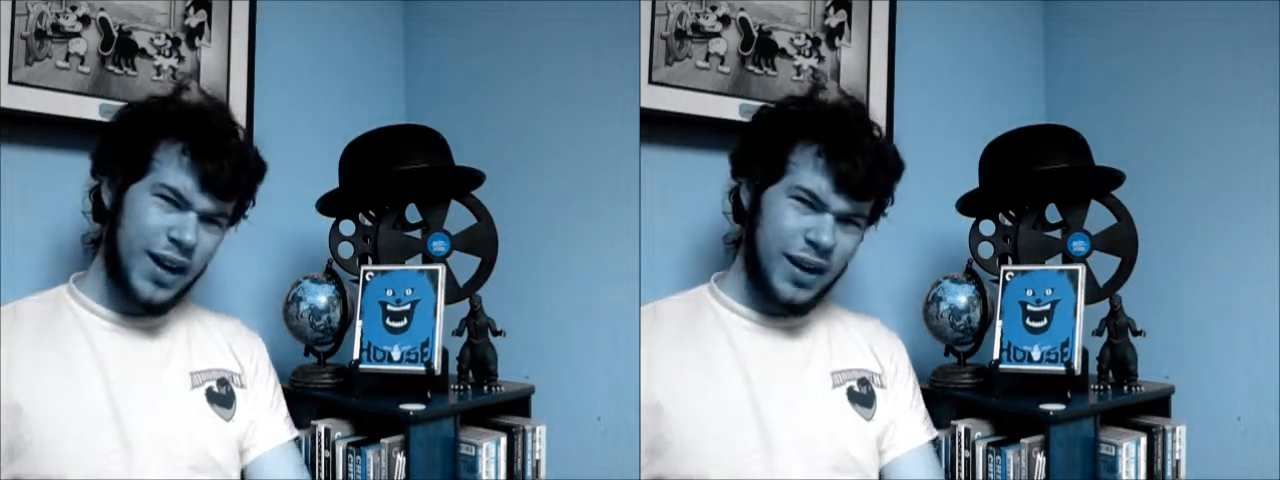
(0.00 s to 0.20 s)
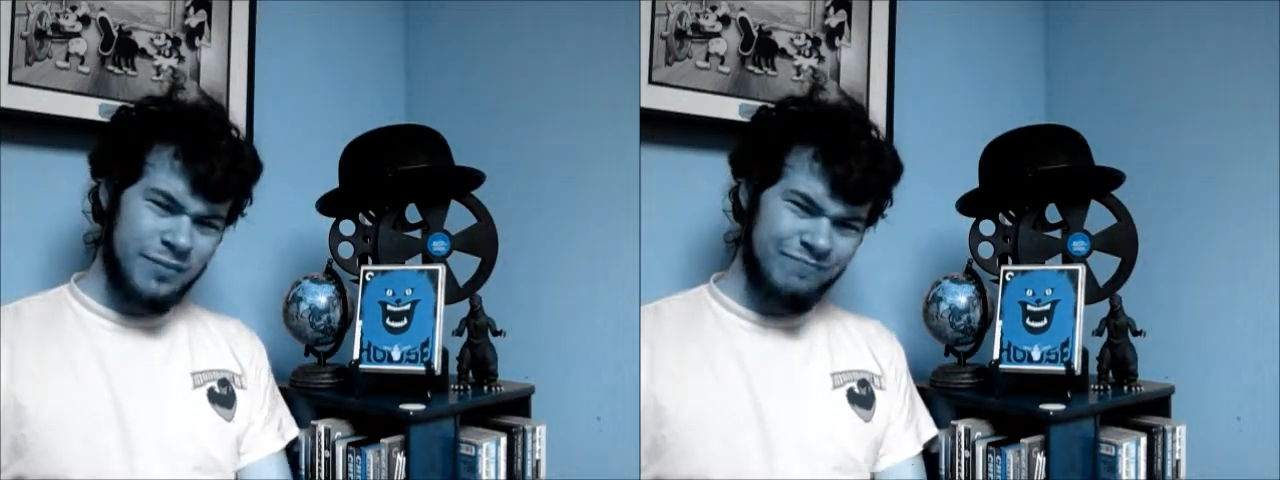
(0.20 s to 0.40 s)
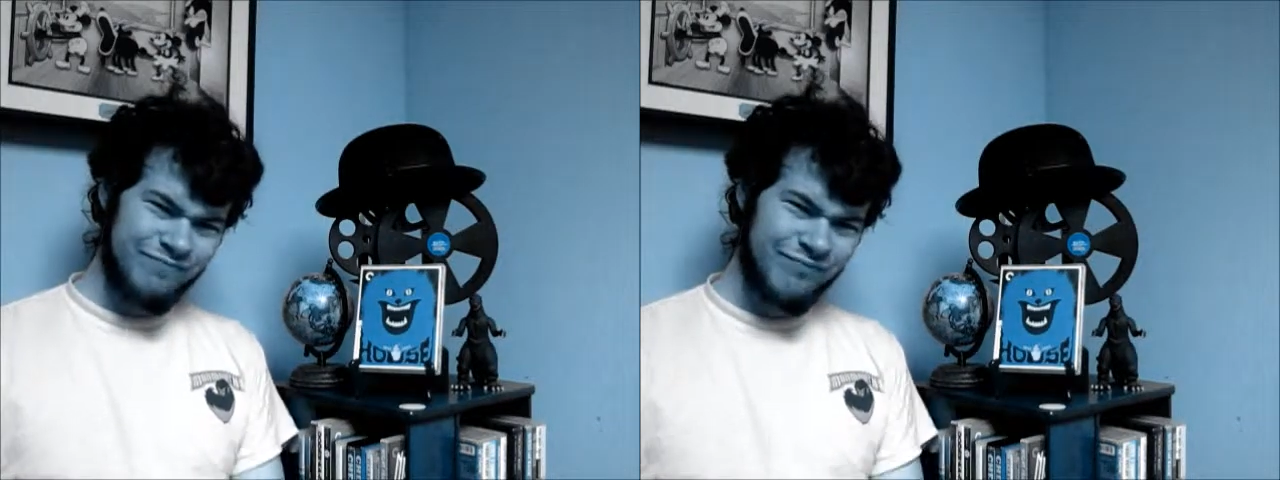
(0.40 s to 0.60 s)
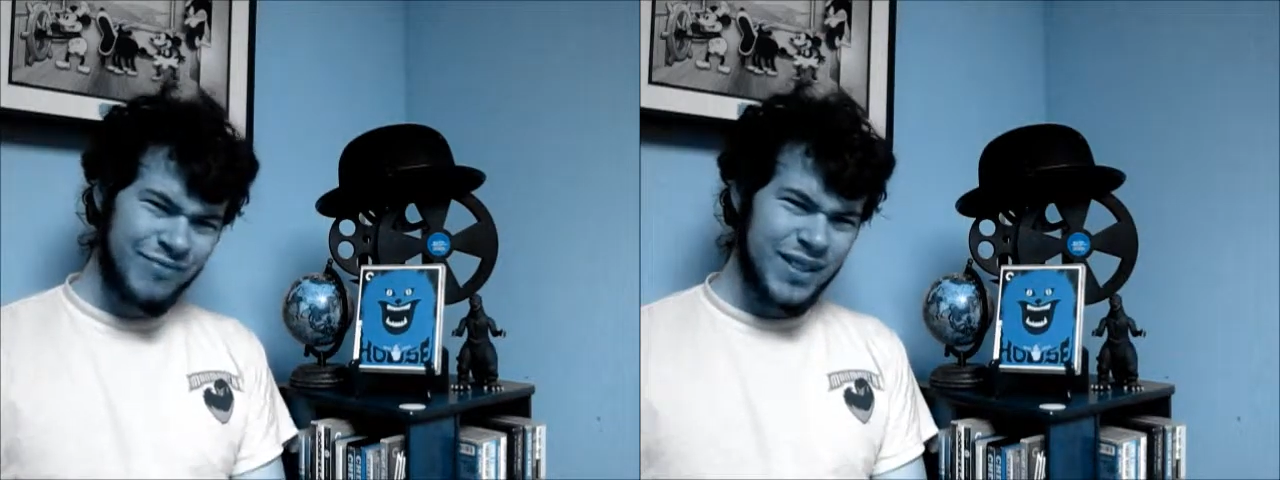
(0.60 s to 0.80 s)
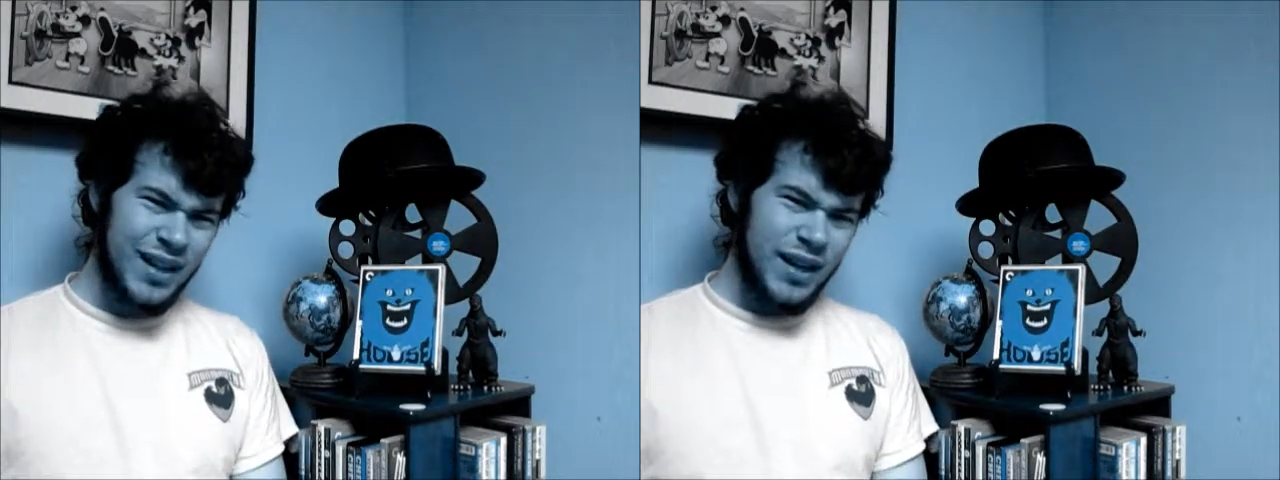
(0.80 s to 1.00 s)
A
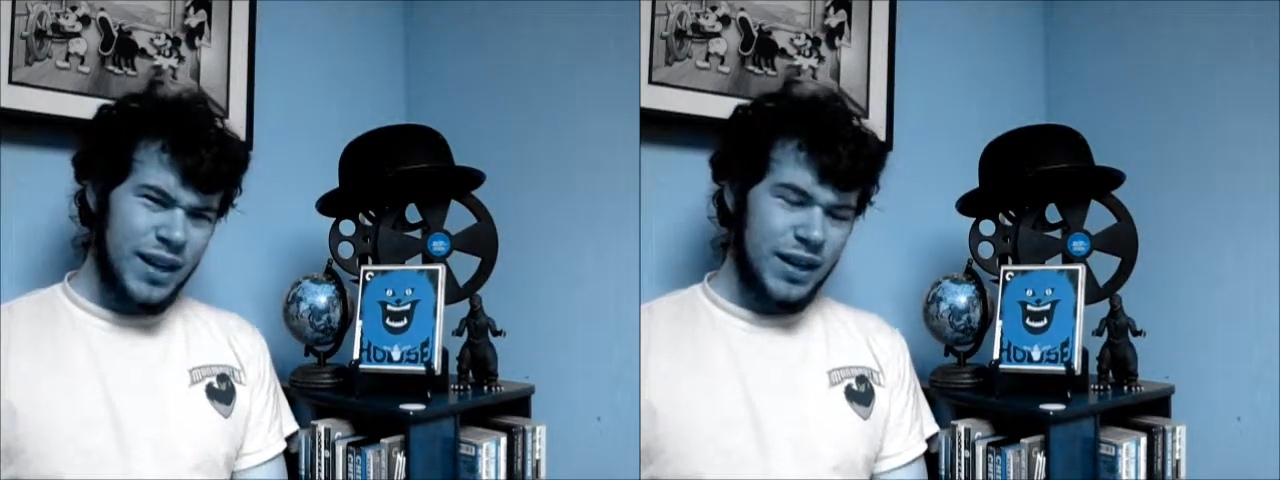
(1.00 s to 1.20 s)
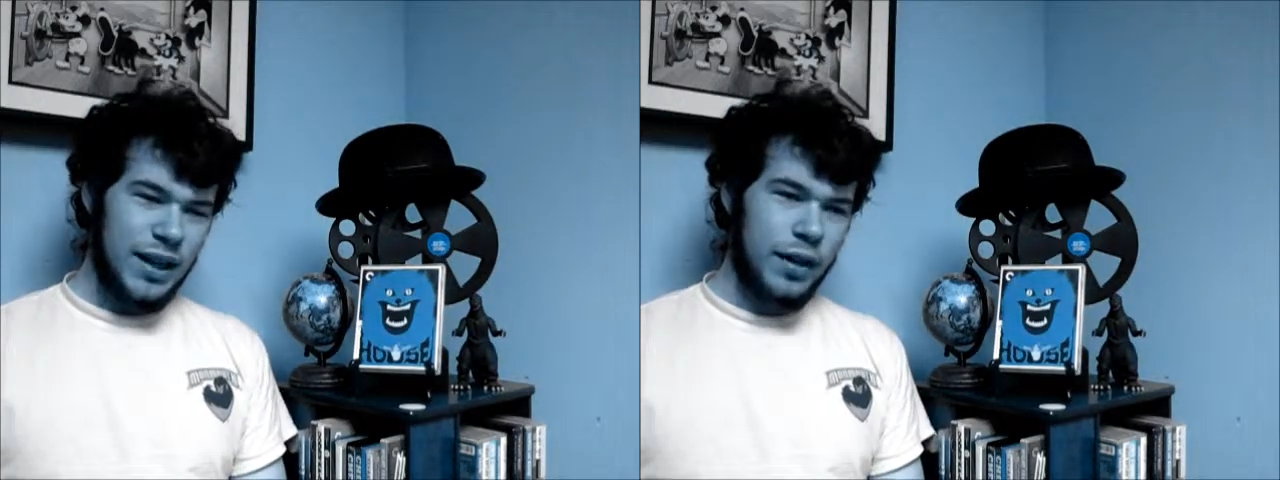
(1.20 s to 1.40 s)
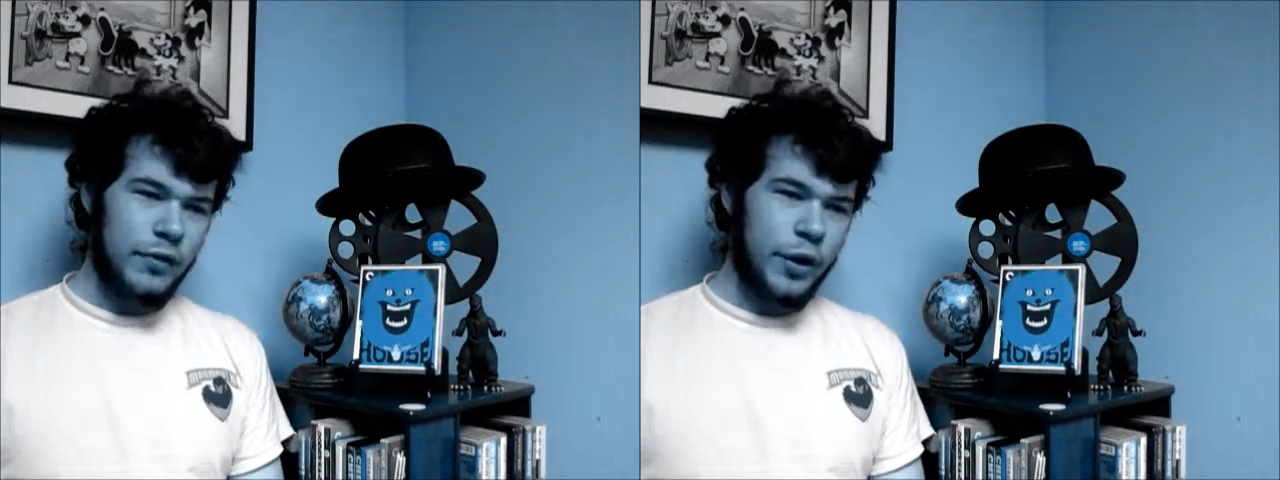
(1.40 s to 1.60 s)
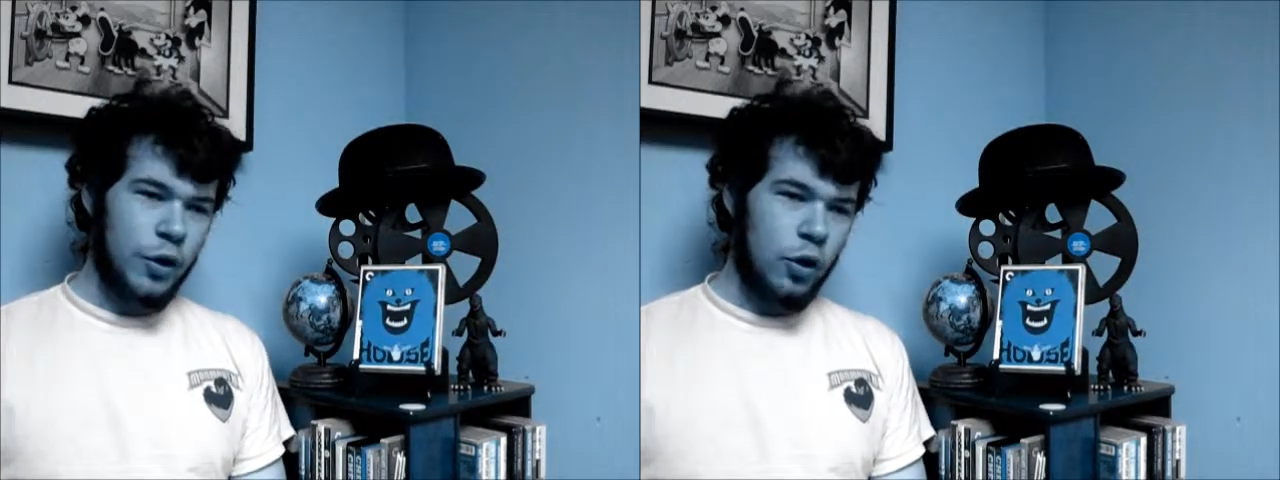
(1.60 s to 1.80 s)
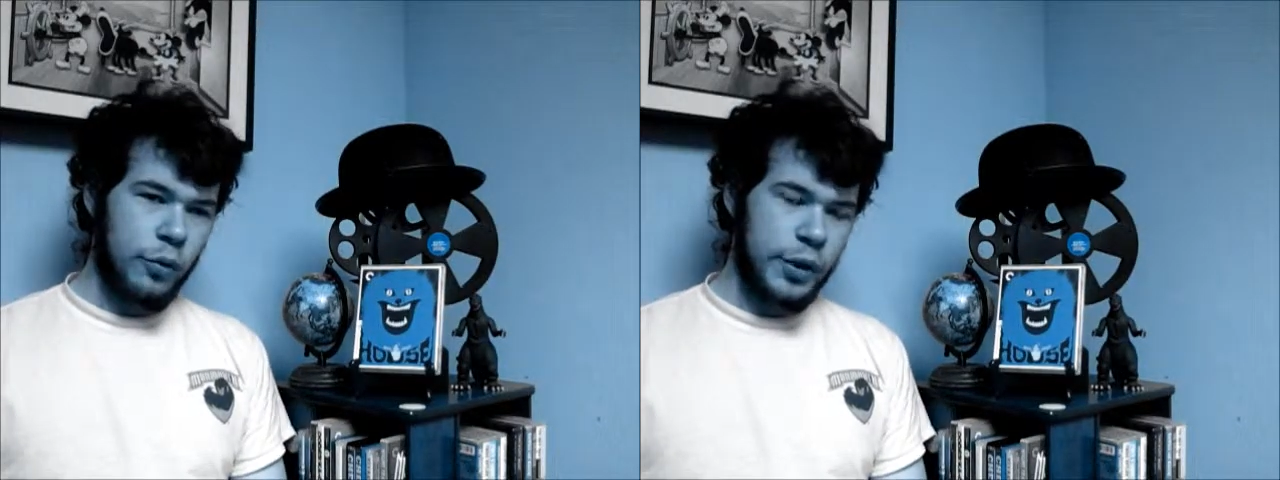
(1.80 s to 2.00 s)
lot of
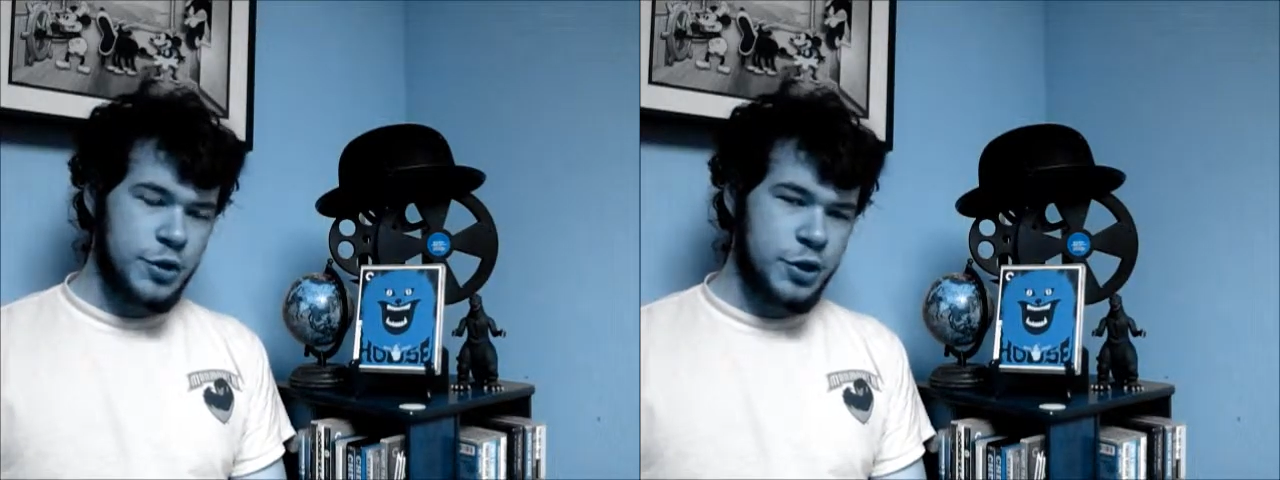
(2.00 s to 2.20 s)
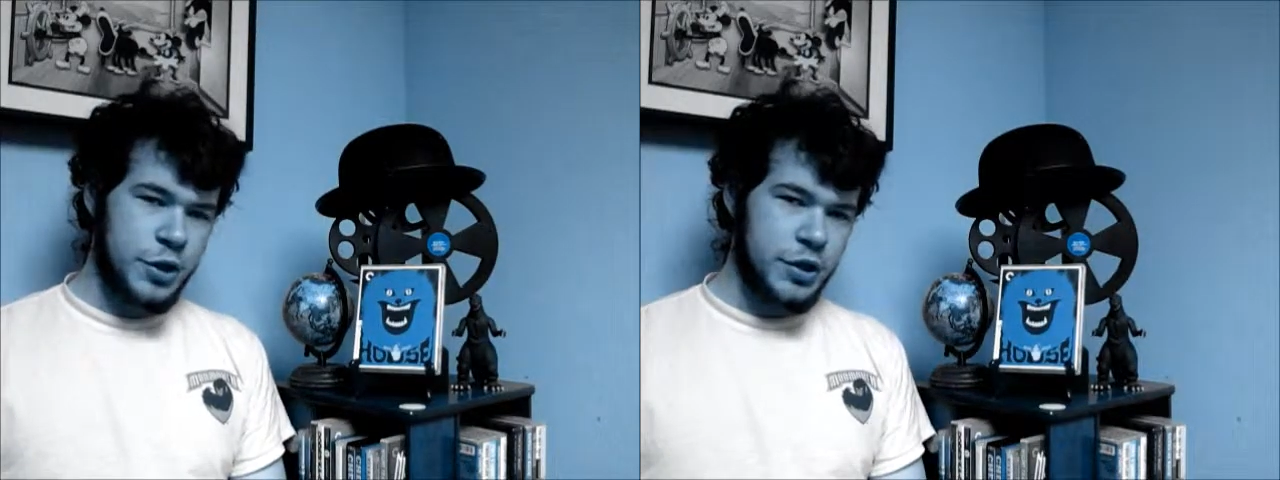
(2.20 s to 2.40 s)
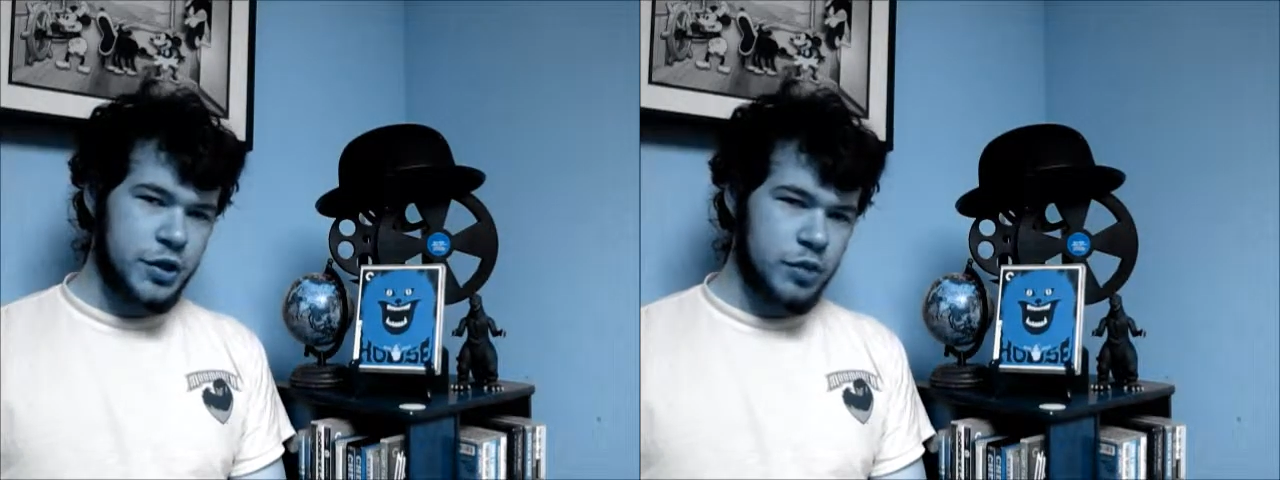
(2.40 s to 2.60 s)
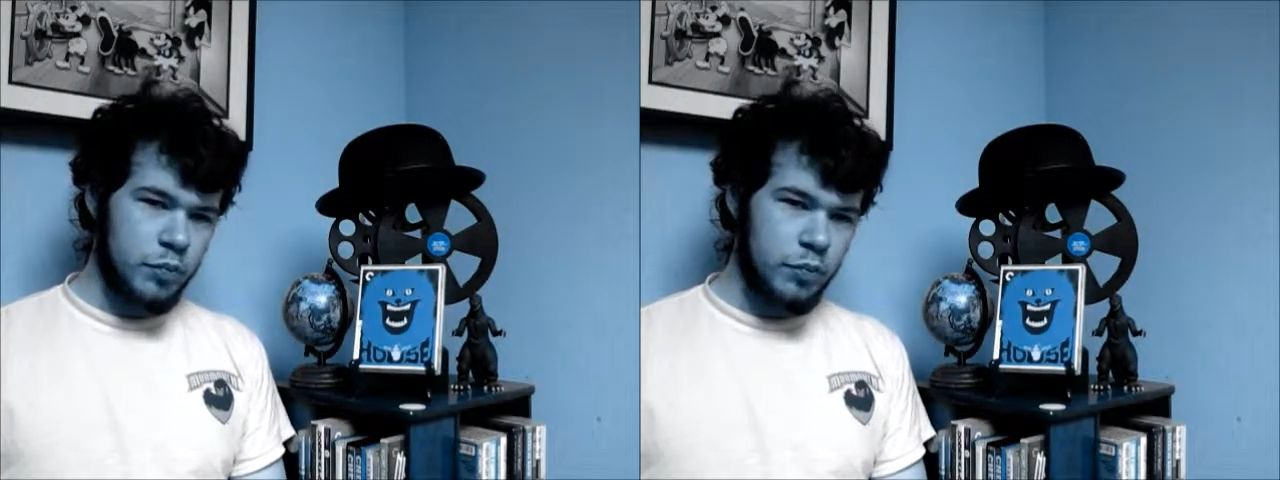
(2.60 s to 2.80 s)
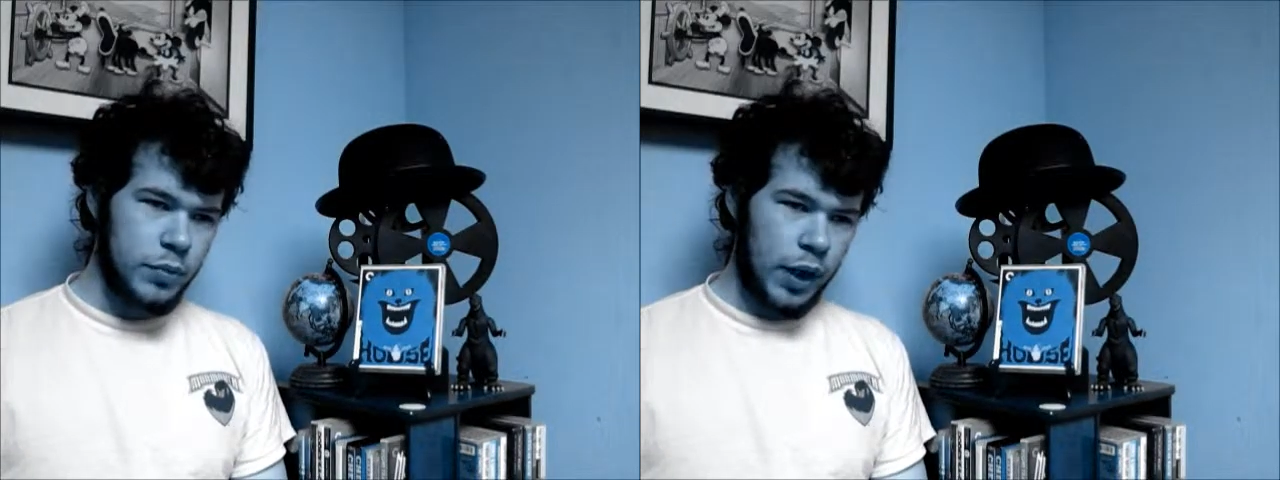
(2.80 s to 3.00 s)
like oranges and